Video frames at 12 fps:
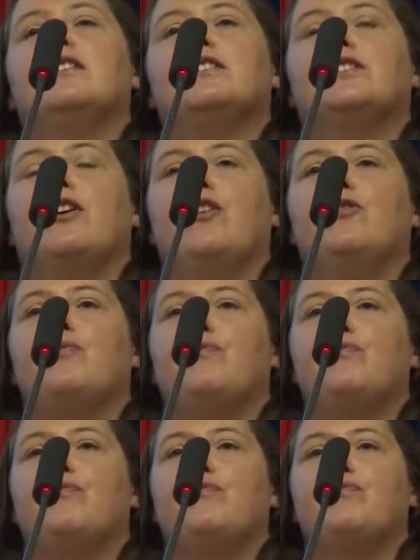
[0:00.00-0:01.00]
So
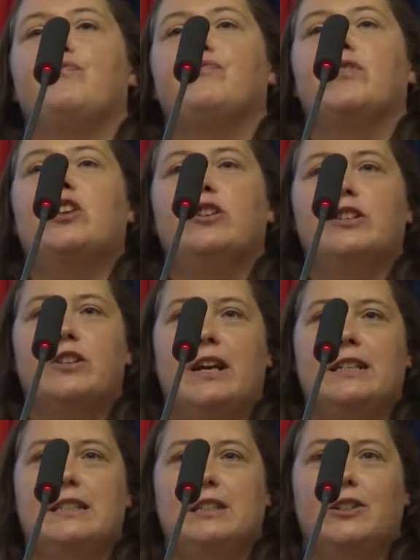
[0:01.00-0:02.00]

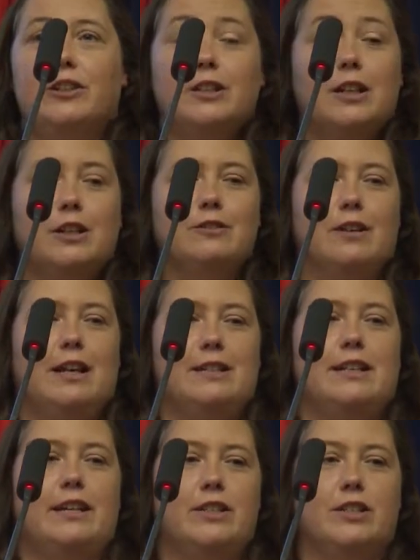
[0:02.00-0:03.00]
good
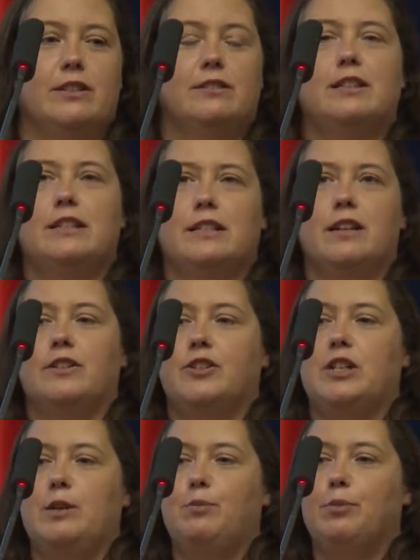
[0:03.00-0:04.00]
localization is not
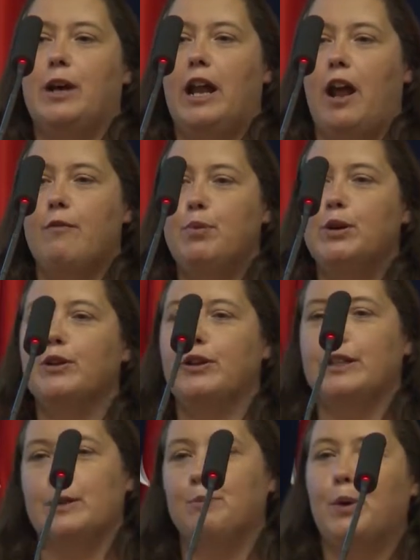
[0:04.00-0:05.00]
cheap, and I put
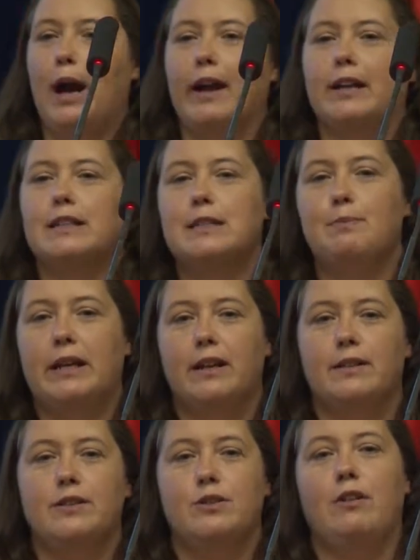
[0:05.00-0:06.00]
good in brackets
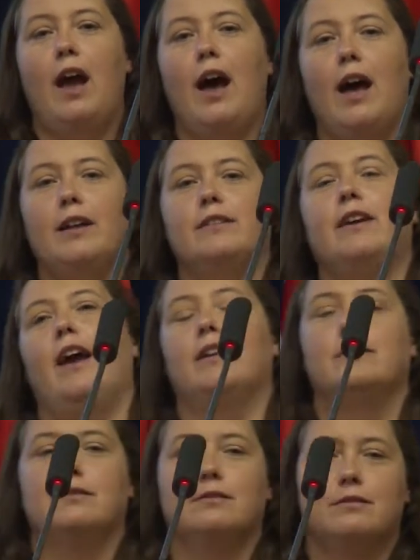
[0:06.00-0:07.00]
because you can
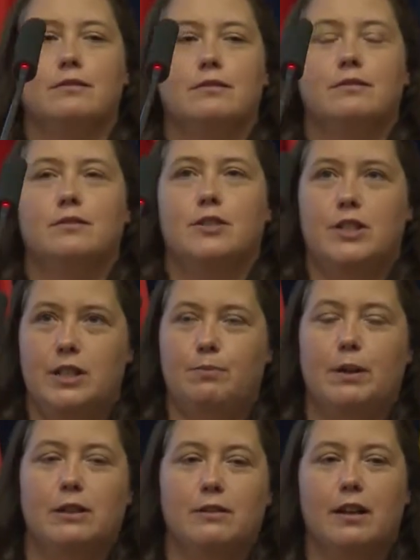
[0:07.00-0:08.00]
get cheap
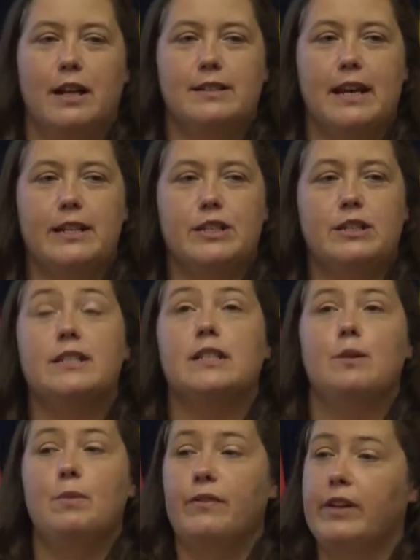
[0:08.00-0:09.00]
localization.
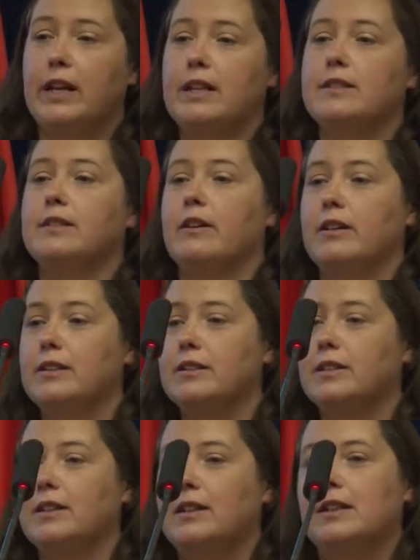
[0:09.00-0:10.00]
Some of it is
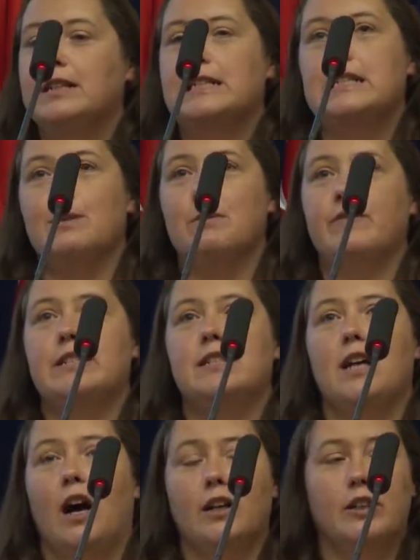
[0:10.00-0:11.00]
good, some of it's
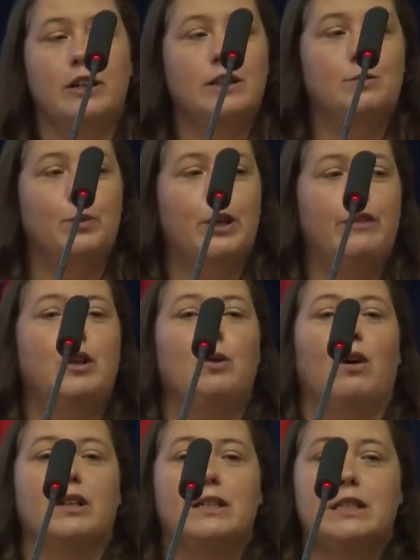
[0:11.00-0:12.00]
not good, but if you
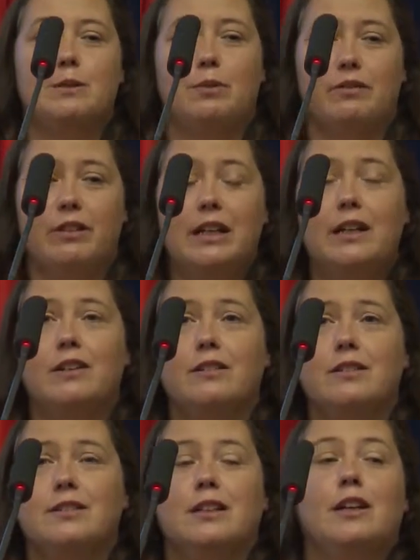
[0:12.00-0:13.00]
want it to be really
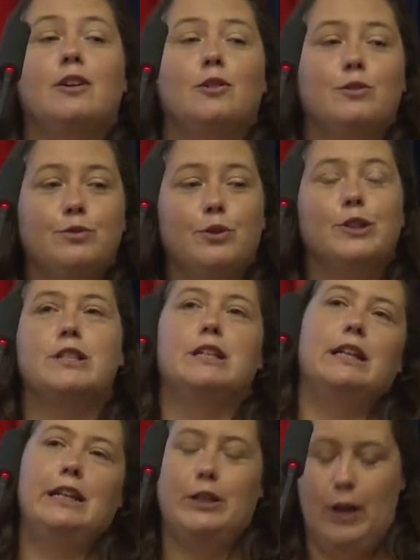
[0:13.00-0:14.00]
good,
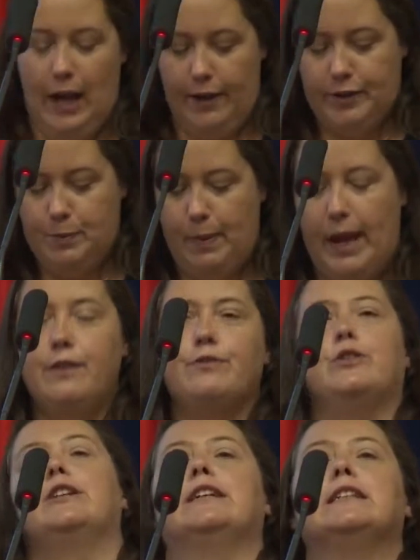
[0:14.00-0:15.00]
unfortunately you have to pay
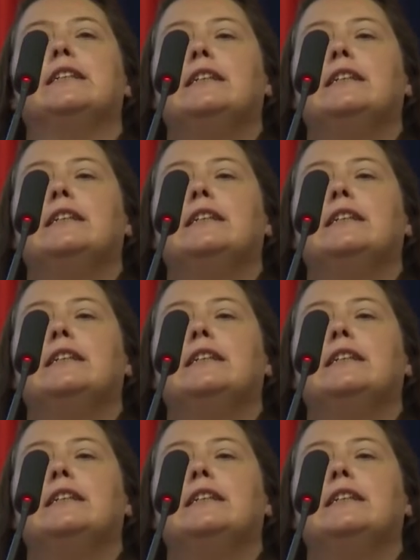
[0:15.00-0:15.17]
for it.